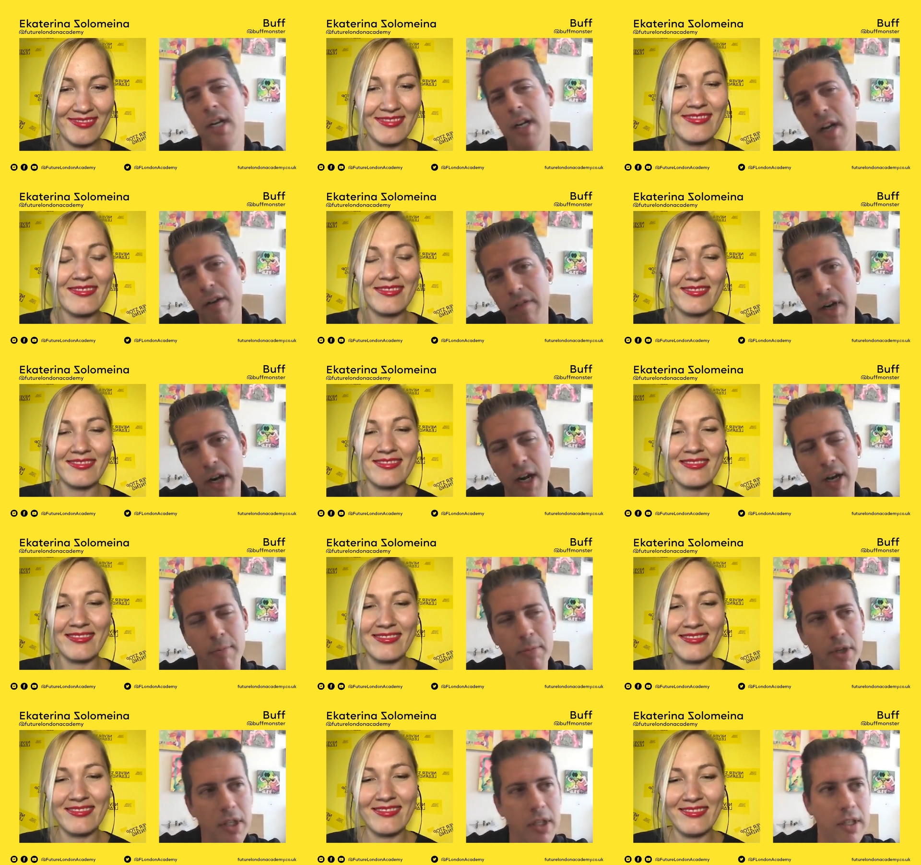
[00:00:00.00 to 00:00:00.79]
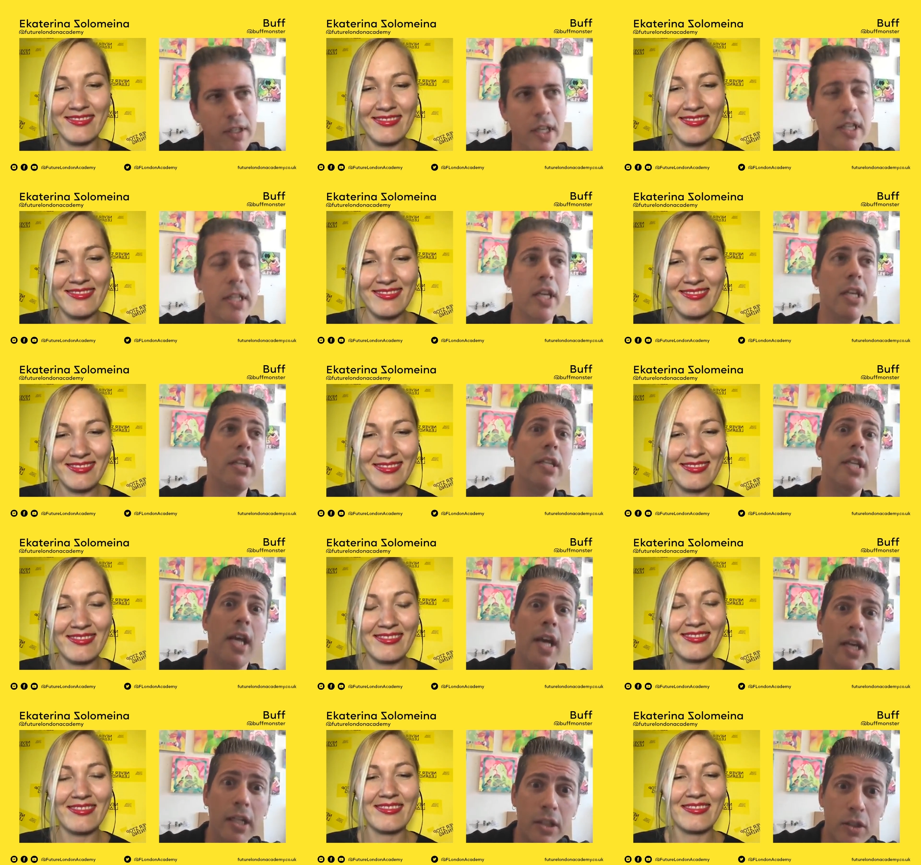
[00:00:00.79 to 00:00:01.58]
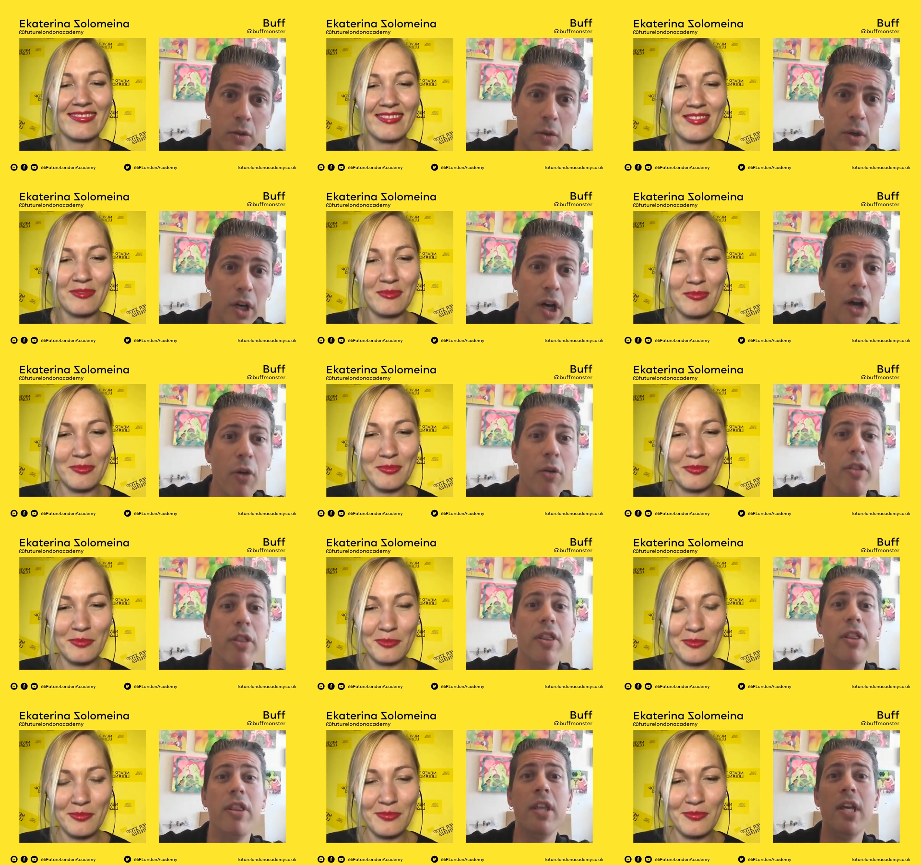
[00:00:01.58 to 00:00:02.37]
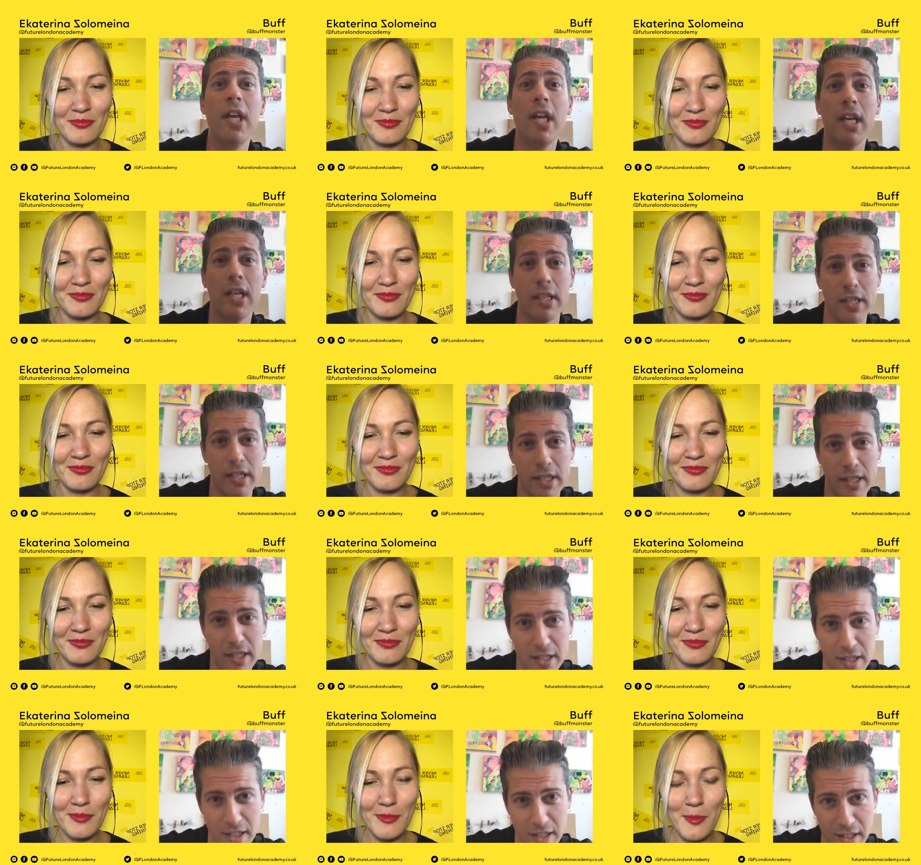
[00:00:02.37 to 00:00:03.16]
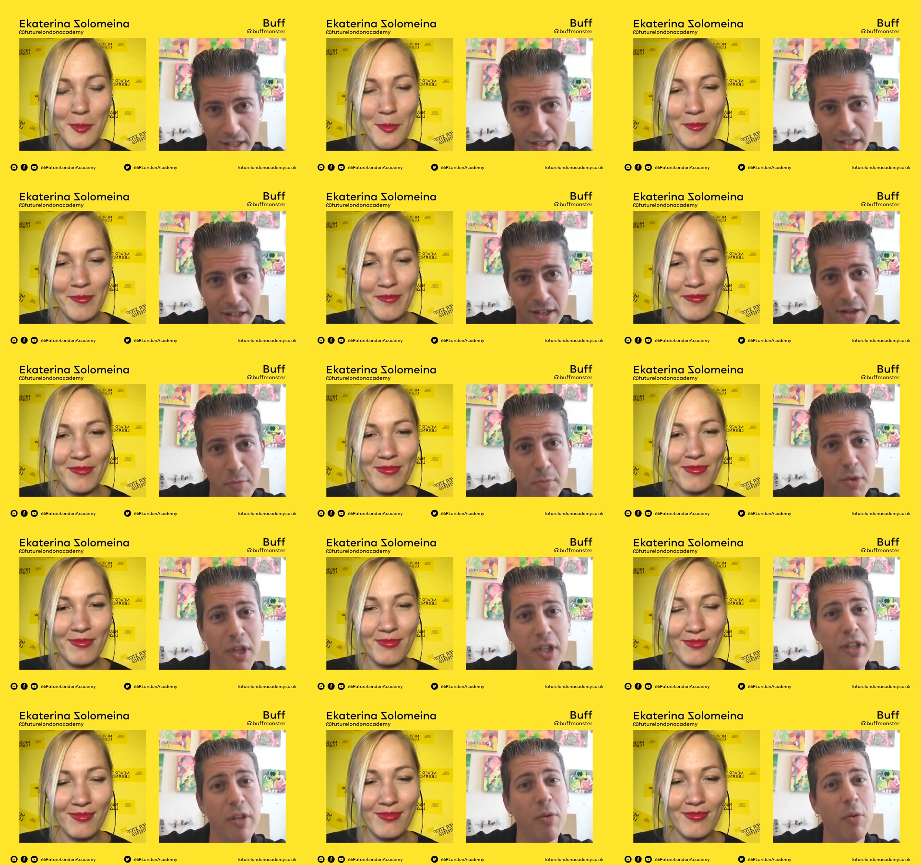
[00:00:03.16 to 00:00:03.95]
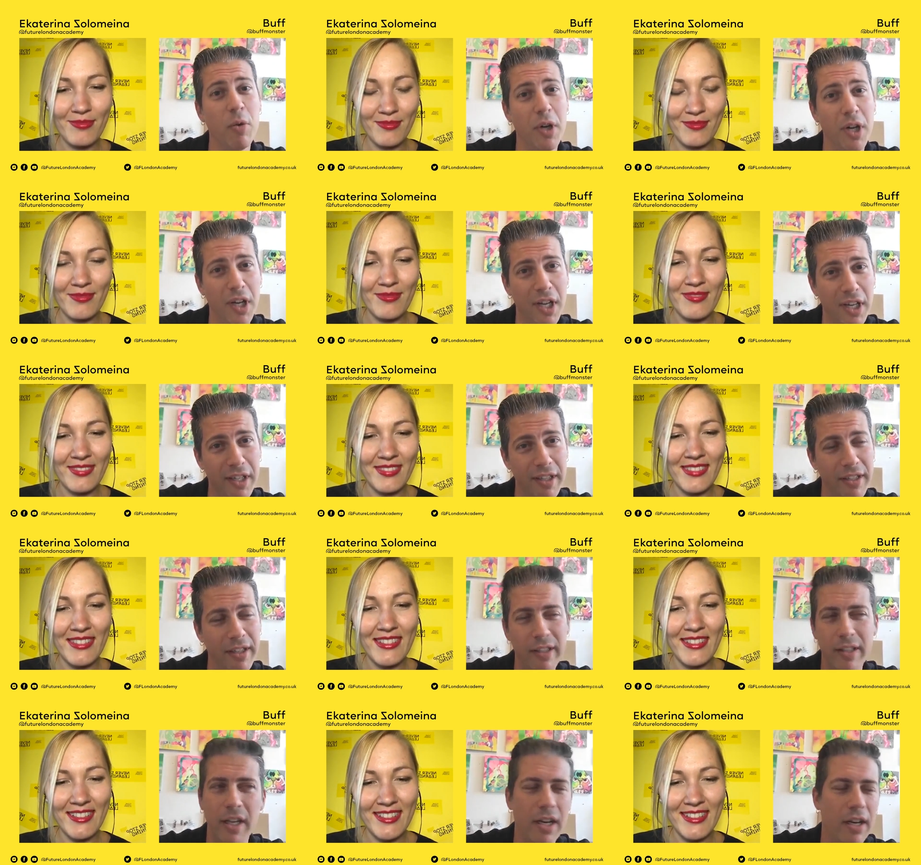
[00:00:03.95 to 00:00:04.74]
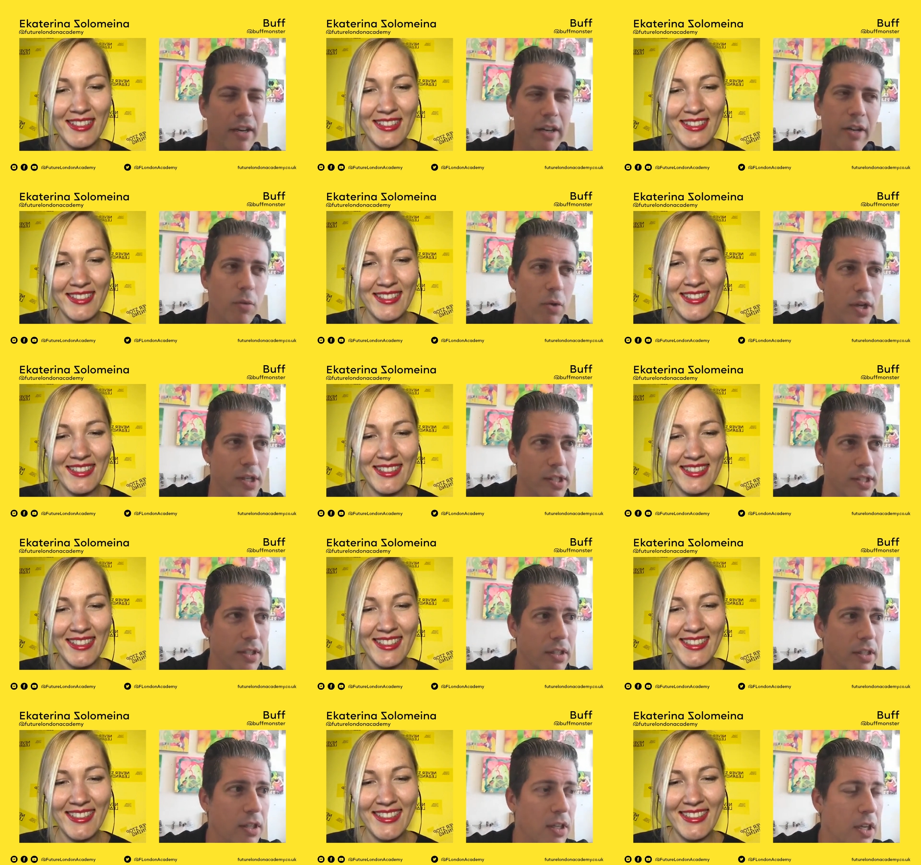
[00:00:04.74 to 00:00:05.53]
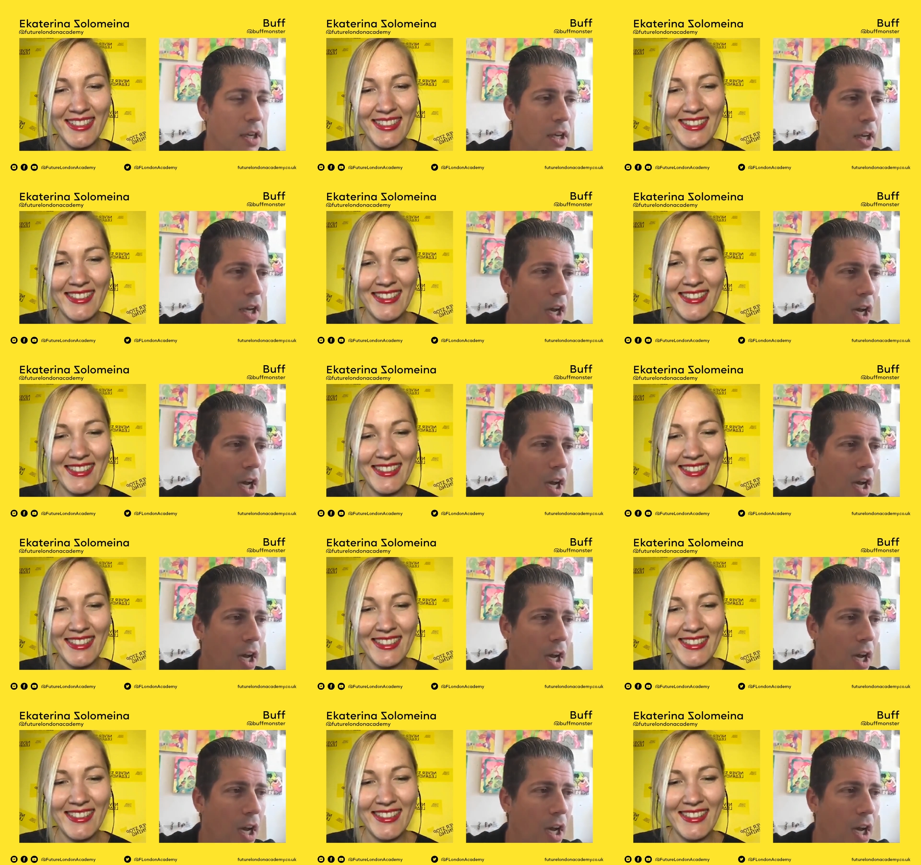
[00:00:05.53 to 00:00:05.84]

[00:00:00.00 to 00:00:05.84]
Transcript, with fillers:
Speaker 1: And it never happened. And then the next one, oh, this could be the one. And then uh, it wasn't.